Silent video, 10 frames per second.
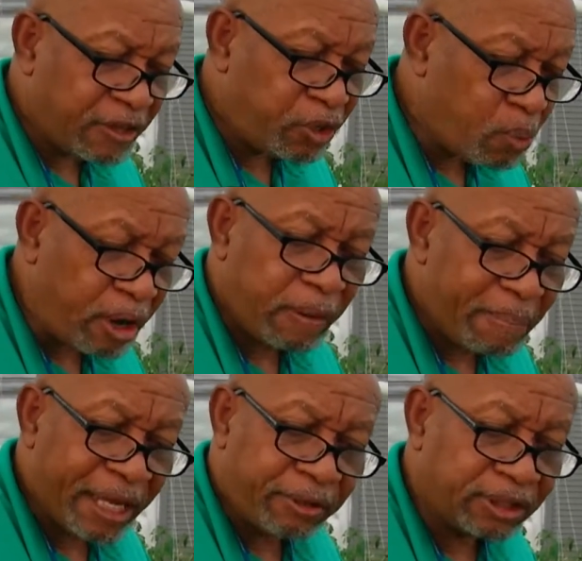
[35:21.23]
you want to
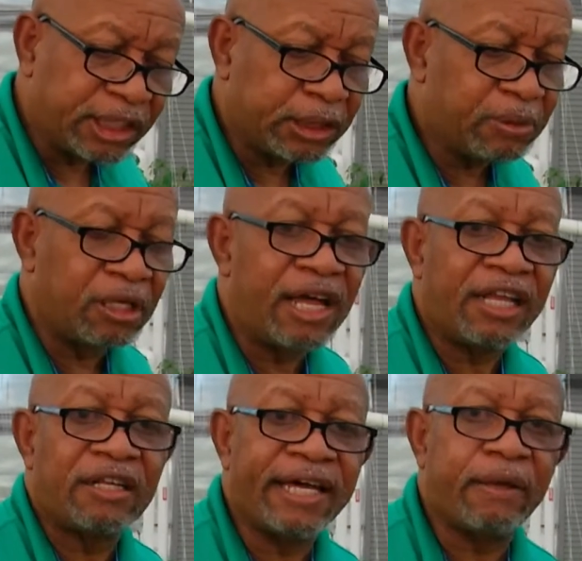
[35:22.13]
make your system a
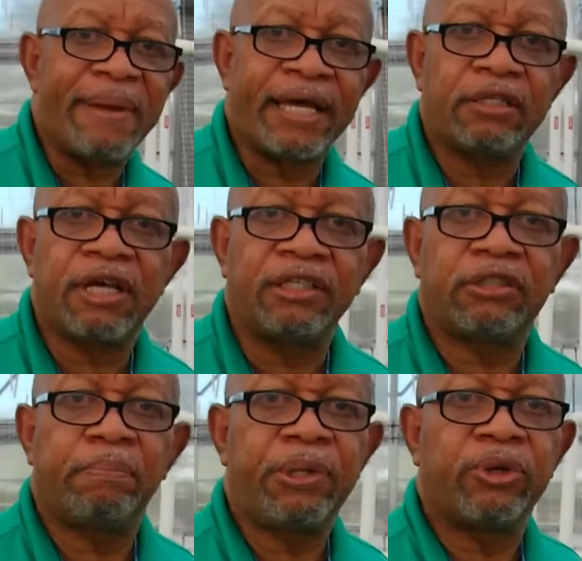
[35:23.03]
lot like a Macintosh
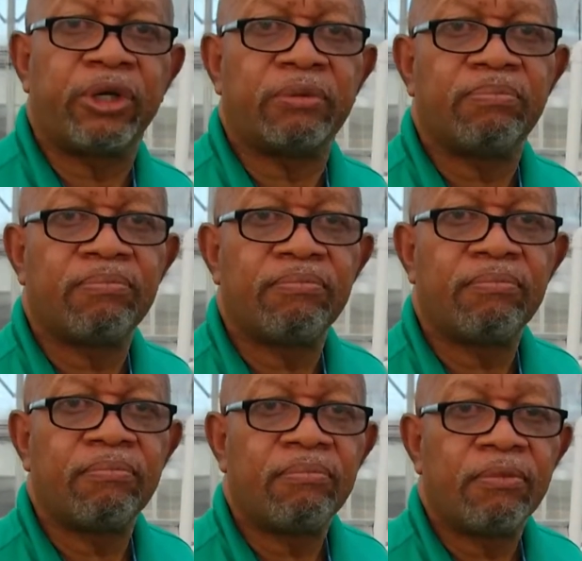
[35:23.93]
computer.
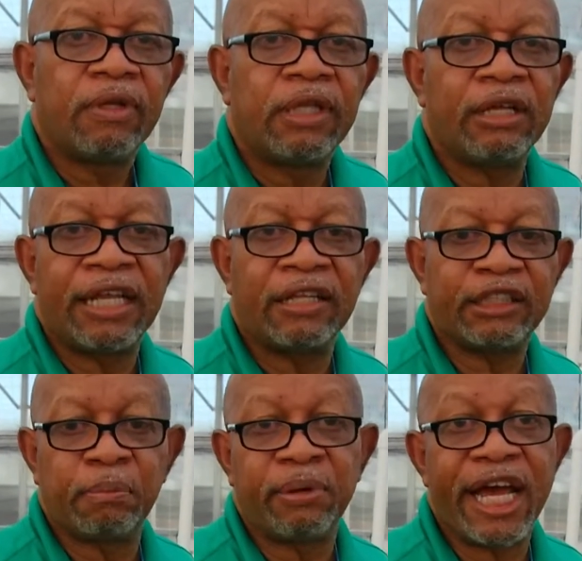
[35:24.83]
Now
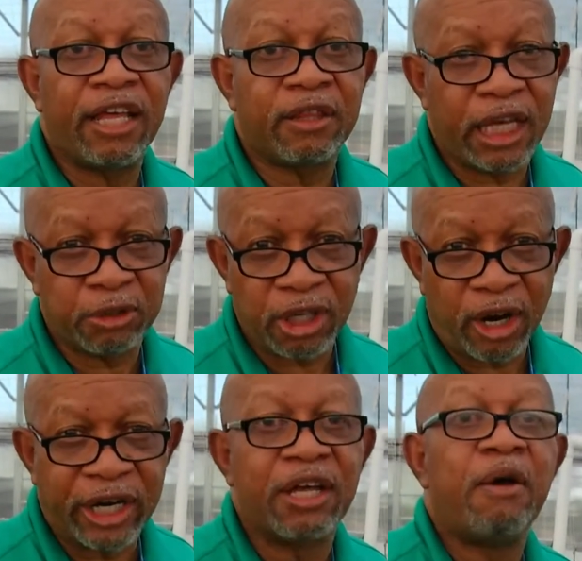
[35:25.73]
that's a brand thing,
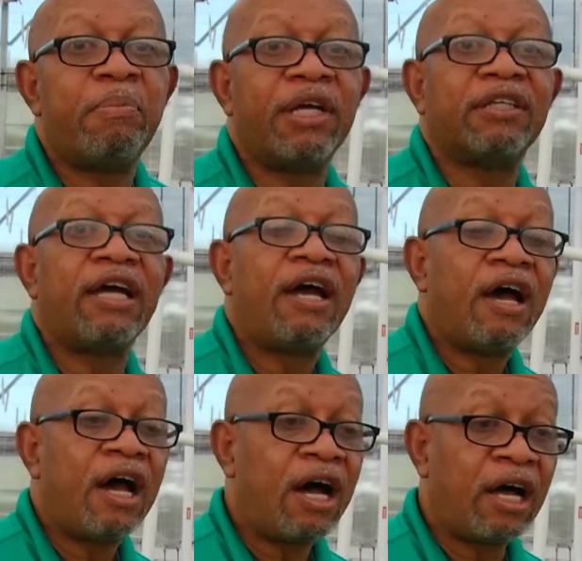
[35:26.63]
sorry. But
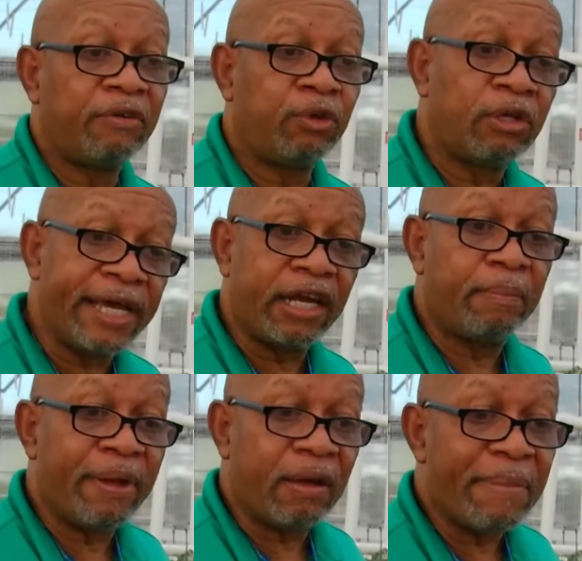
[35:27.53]
you look at a
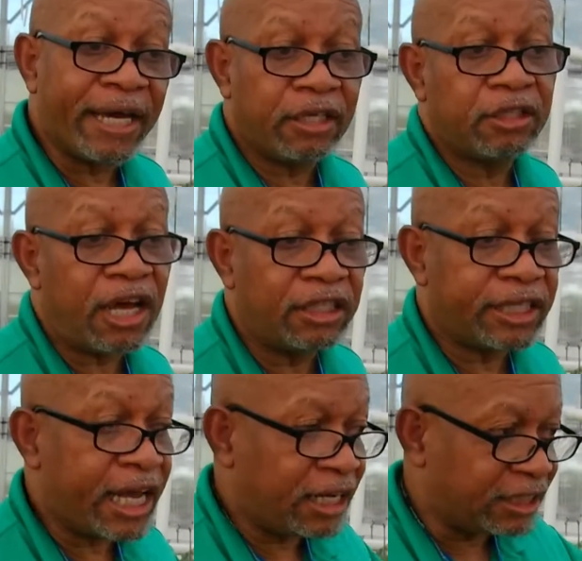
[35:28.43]
Macintosh
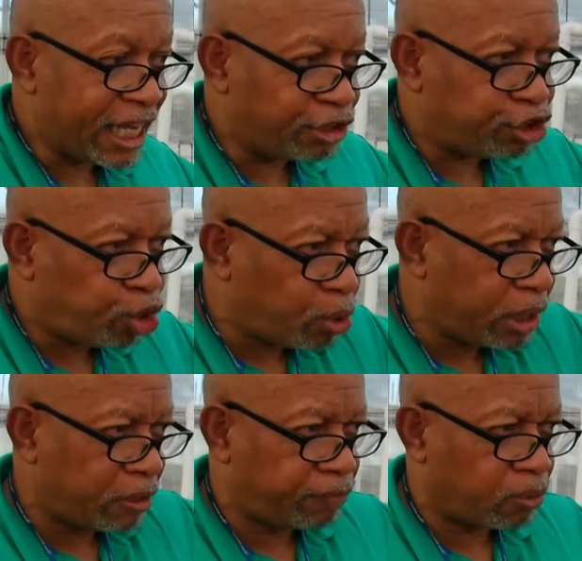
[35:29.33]
and it's
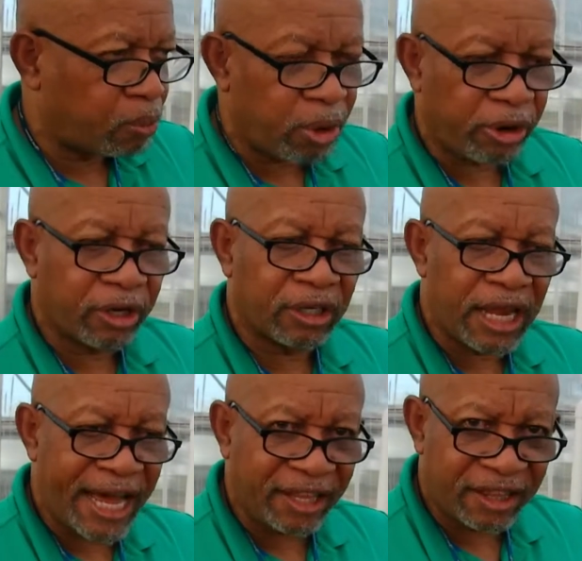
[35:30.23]
intuitive to work
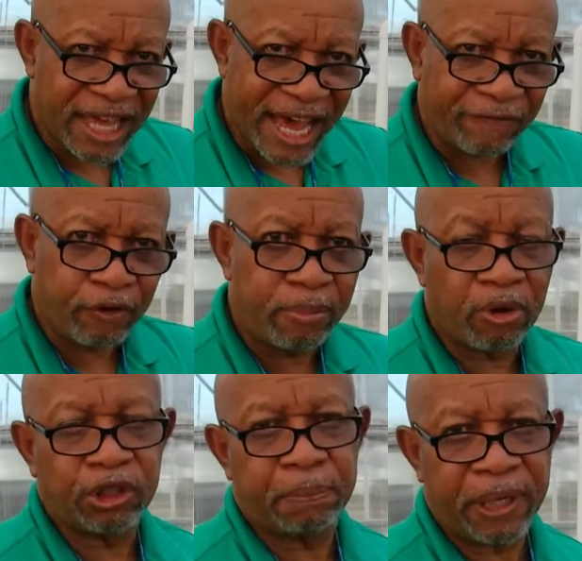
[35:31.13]
like that for
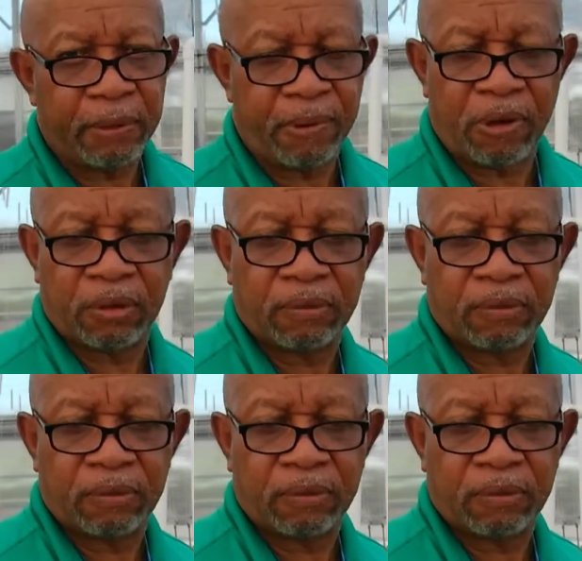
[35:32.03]
most people.